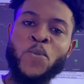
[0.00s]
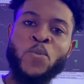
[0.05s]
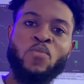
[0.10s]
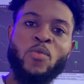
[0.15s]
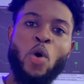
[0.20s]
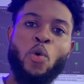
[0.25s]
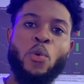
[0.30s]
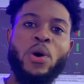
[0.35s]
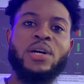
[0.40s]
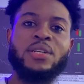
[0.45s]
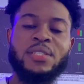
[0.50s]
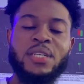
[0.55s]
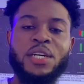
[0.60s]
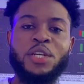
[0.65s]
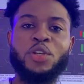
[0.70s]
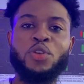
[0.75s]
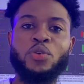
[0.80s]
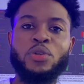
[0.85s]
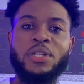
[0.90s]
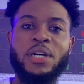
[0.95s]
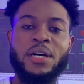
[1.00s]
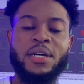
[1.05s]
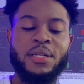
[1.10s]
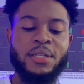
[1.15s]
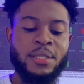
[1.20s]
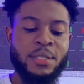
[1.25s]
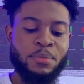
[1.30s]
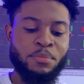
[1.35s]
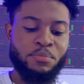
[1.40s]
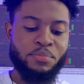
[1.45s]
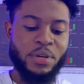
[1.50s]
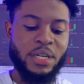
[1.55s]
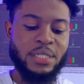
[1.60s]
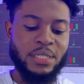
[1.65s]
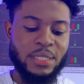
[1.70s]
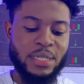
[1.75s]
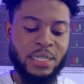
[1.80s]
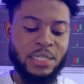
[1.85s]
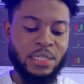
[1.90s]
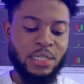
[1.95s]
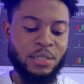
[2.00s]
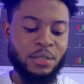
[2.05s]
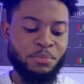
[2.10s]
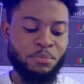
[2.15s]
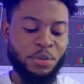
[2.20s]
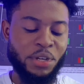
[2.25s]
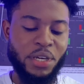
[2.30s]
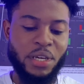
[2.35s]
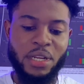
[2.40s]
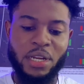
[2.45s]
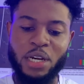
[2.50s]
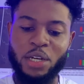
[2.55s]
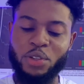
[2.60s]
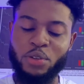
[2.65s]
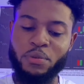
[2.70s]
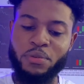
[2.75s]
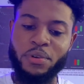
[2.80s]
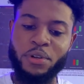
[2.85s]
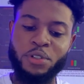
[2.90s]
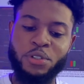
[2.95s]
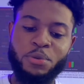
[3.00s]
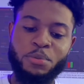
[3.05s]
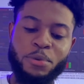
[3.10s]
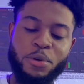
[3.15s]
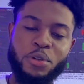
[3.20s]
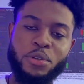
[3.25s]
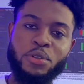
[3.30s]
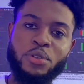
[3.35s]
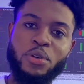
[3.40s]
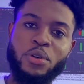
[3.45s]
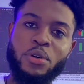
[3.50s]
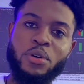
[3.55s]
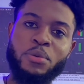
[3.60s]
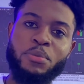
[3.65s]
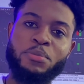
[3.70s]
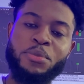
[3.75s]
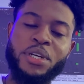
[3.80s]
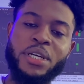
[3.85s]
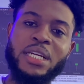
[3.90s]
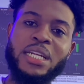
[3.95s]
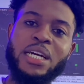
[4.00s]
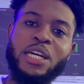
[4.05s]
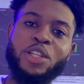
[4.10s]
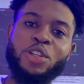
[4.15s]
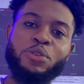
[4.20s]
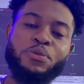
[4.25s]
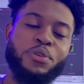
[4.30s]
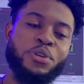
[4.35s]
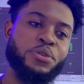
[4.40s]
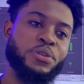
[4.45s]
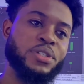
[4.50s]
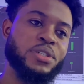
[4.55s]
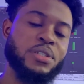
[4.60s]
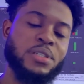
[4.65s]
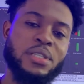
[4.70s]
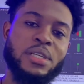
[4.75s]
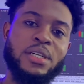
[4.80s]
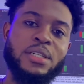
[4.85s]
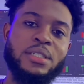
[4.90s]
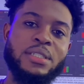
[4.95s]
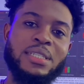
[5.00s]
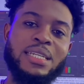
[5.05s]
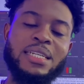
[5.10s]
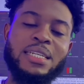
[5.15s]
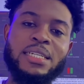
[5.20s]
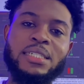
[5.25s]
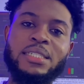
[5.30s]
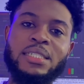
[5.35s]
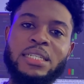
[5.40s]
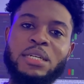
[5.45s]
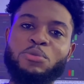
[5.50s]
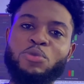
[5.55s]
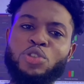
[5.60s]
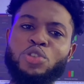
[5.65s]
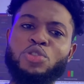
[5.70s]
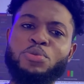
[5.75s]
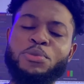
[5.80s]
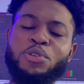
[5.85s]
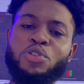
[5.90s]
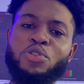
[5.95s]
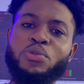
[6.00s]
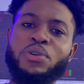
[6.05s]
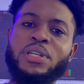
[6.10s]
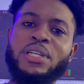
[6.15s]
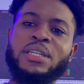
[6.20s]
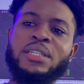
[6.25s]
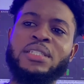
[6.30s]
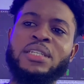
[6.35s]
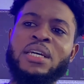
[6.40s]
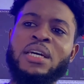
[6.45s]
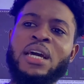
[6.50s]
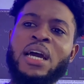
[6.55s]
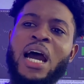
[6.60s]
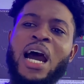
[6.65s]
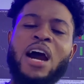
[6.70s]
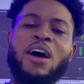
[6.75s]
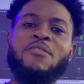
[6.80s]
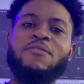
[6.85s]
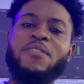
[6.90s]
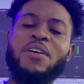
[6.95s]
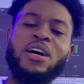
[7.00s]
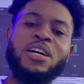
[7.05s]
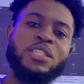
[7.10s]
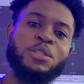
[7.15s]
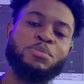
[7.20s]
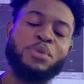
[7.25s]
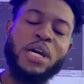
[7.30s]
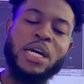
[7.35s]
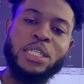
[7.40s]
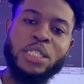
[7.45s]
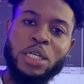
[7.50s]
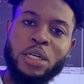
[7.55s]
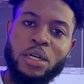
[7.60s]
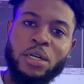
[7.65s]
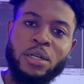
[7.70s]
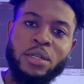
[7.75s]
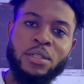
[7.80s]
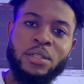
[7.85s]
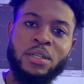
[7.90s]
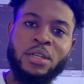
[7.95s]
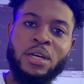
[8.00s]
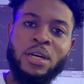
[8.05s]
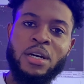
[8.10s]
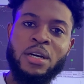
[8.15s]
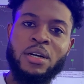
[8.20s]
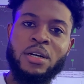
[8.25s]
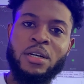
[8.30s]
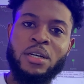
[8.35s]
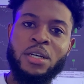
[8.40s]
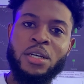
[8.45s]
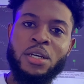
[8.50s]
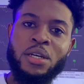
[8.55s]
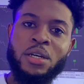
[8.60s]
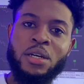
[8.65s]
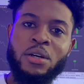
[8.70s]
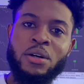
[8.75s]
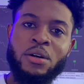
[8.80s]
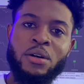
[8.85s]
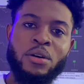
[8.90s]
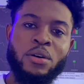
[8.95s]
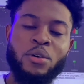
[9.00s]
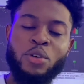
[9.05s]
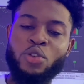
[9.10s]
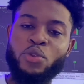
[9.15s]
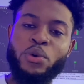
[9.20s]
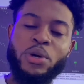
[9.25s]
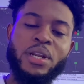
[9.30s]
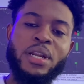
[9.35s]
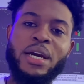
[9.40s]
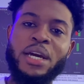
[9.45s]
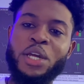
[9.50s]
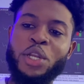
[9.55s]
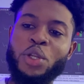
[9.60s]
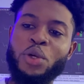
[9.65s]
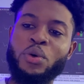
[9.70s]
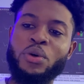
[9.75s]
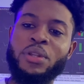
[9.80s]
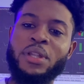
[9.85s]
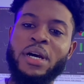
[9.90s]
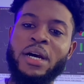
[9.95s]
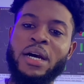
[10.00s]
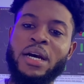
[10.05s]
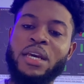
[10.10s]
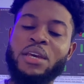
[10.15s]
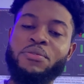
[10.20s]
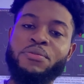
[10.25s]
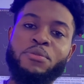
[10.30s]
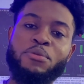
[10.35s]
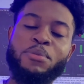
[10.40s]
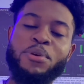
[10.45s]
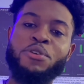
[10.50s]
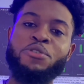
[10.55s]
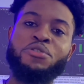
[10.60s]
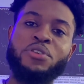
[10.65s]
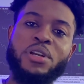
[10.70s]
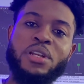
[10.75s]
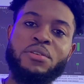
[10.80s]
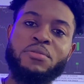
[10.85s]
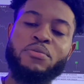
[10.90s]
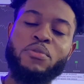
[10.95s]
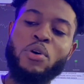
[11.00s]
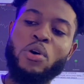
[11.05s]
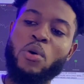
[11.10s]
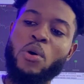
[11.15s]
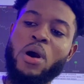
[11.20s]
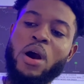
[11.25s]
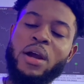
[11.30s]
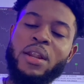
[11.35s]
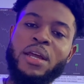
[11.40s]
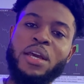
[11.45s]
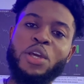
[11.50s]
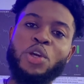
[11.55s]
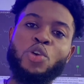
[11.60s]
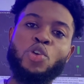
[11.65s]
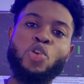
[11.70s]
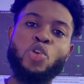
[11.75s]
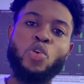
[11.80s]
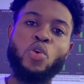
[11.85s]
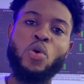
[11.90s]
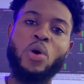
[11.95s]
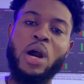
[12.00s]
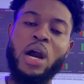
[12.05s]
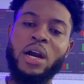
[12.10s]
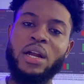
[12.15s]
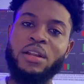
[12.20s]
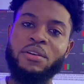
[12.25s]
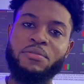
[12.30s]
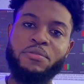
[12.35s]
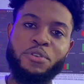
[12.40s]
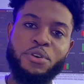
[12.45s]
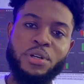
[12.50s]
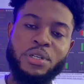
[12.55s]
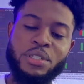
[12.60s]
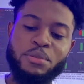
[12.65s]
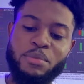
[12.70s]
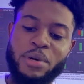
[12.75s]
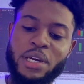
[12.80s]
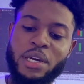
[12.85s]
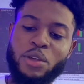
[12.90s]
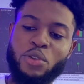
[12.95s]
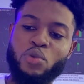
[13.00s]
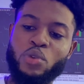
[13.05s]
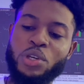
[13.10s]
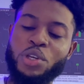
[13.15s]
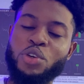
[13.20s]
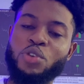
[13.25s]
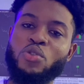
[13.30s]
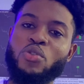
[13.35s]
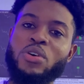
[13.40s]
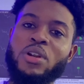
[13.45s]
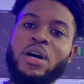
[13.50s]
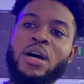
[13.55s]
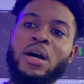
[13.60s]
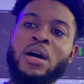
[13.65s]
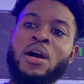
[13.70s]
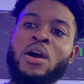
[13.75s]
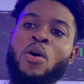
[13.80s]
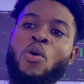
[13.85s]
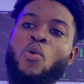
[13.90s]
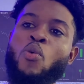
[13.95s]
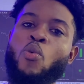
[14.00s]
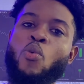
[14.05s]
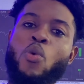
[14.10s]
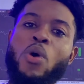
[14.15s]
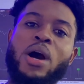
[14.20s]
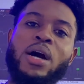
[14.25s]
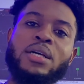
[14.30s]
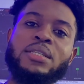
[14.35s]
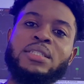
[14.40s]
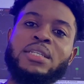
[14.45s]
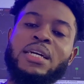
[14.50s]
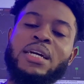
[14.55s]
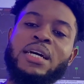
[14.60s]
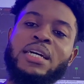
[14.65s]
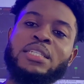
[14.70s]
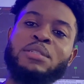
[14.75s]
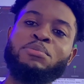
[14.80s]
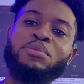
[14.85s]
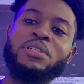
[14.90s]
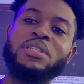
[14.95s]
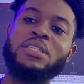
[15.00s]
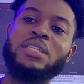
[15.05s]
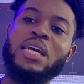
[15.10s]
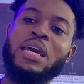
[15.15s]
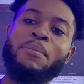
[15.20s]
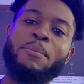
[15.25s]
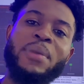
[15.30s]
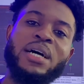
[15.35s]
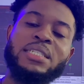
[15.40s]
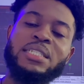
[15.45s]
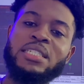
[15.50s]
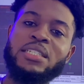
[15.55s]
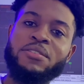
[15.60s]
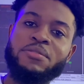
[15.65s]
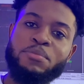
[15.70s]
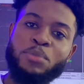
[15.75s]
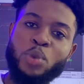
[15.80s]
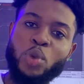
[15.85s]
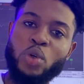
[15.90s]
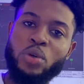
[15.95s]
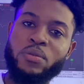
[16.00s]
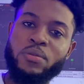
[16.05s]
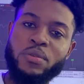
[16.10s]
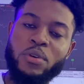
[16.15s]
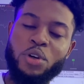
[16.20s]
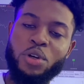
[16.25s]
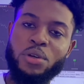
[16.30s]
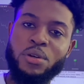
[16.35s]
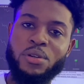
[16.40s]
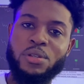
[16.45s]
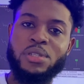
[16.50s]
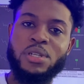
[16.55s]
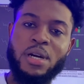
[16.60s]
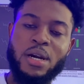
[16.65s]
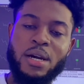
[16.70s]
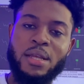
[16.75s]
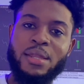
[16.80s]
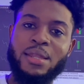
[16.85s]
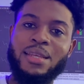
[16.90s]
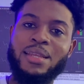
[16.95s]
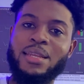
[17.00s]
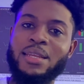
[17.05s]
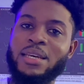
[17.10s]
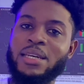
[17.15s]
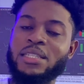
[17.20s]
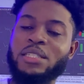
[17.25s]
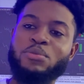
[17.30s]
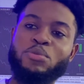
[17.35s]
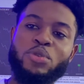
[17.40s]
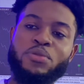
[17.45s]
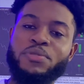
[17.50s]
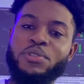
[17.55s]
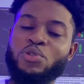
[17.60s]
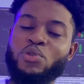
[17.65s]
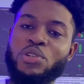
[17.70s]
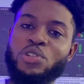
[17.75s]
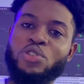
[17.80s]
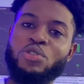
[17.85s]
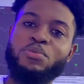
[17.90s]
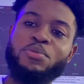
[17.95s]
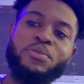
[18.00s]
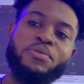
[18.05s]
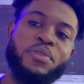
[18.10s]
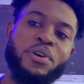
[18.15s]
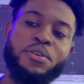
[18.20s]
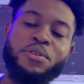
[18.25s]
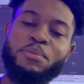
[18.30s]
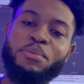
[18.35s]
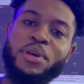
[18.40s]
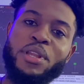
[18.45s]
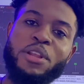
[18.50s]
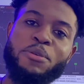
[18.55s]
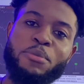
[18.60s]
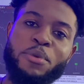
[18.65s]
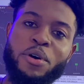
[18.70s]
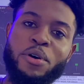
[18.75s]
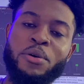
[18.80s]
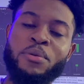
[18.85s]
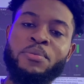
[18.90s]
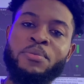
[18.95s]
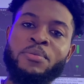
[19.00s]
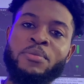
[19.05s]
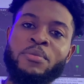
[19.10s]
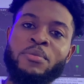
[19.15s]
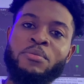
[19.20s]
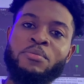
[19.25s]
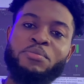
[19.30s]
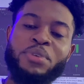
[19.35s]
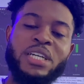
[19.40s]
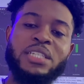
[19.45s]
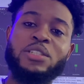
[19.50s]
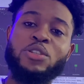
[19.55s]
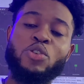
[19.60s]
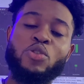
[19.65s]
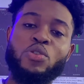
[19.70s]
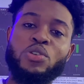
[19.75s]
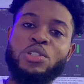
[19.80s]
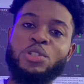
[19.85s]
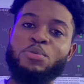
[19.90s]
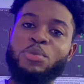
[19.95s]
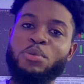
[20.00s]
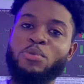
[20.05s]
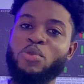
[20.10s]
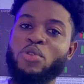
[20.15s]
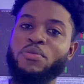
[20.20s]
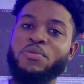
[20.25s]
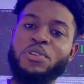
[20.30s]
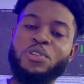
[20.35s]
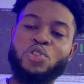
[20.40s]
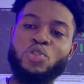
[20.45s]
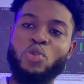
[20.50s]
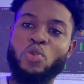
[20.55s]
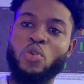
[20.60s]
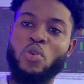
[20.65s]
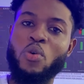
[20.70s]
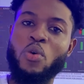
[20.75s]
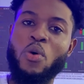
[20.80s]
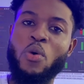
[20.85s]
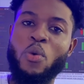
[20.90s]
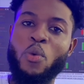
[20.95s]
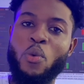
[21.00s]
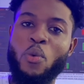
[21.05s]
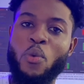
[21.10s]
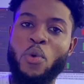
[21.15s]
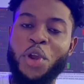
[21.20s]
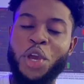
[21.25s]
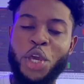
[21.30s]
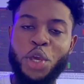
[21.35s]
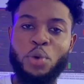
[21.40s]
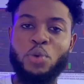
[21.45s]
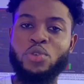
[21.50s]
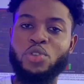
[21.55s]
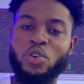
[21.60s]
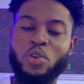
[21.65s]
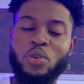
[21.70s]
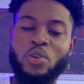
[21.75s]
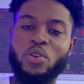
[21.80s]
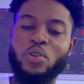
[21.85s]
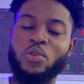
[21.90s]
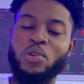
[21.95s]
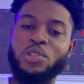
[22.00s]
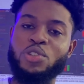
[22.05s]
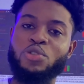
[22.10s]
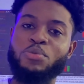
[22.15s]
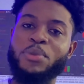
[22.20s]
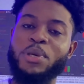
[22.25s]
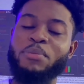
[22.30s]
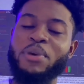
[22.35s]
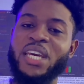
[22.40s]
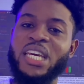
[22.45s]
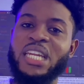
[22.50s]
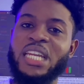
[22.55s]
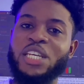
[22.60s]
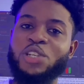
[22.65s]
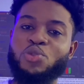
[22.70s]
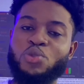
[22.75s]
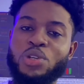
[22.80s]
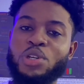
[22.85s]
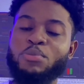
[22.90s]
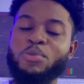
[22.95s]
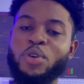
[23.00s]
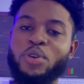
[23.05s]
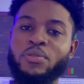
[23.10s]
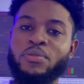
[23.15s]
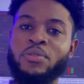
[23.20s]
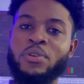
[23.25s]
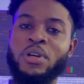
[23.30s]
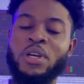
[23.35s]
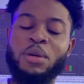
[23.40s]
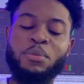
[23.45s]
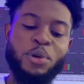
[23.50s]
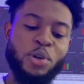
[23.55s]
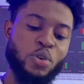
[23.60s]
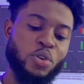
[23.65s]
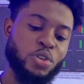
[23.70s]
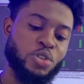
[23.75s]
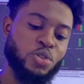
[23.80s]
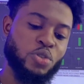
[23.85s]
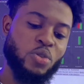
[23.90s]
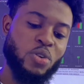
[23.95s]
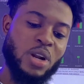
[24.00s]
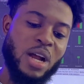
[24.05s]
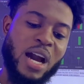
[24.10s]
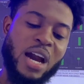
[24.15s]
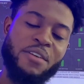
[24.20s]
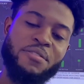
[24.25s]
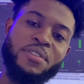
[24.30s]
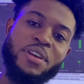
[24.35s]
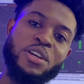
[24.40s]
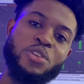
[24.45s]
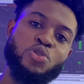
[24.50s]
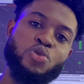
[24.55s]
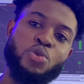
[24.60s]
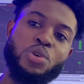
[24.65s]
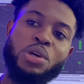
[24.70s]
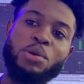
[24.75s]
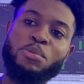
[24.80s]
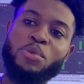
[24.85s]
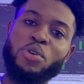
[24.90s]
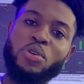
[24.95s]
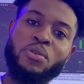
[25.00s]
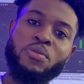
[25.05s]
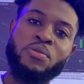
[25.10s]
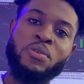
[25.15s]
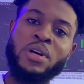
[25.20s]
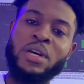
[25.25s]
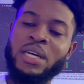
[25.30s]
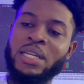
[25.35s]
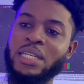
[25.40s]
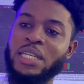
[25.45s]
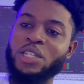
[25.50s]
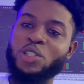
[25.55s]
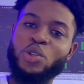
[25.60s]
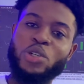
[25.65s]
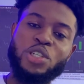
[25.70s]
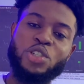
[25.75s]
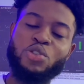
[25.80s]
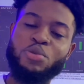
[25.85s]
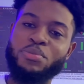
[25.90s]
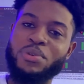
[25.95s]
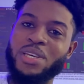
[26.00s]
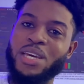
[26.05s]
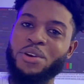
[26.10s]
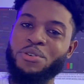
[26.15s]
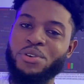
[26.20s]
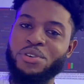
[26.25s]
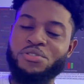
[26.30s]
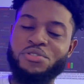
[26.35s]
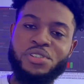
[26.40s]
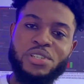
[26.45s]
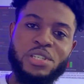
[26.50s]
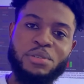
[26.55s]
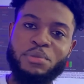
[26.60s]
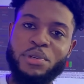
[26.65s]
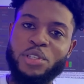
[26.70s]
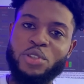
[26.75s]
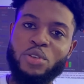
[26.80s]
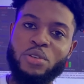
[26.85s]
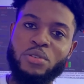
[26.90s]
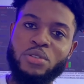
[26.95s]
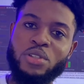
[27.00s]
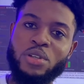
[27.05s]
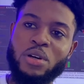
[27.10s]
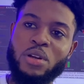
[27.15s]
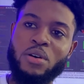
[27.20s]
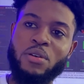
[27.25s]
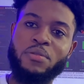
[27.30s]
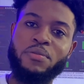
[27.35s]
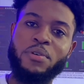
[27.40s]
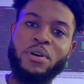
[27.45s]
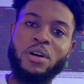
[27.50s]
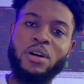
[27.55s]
Once I know that price is actually breaking out of a support or breaking out of a resistance, the next thing I'm going to be doing is, how far has price gone? You and I know that if you've been trading for a while and you know how the forex market works, you know that once there has been a massive move on your chart, the next move is going to be very minimal. Price is not going to be moving so huge or not going to be making a swing move, because you know that after a swing move, there's going to be a retracement or sort of